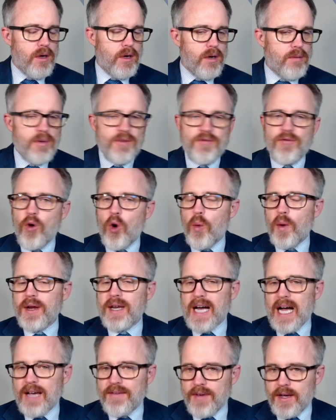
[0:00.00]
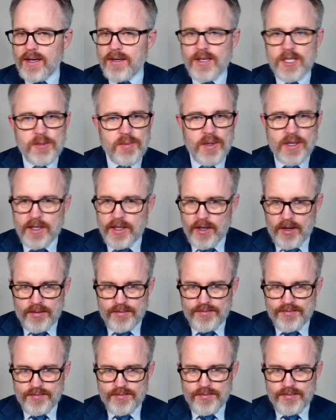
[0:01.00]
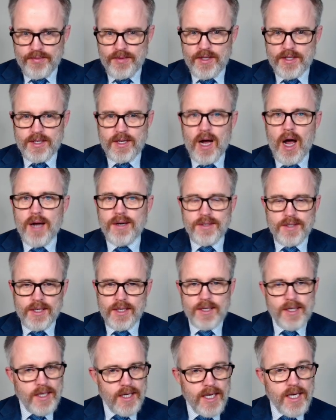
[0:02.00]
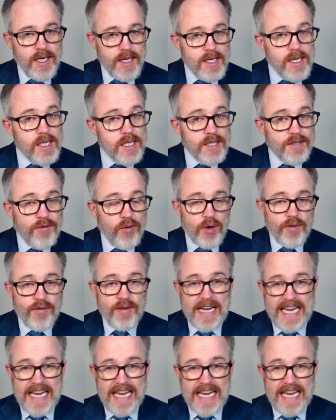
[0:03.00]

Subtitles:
Before we dive in, let's be clear. This content is for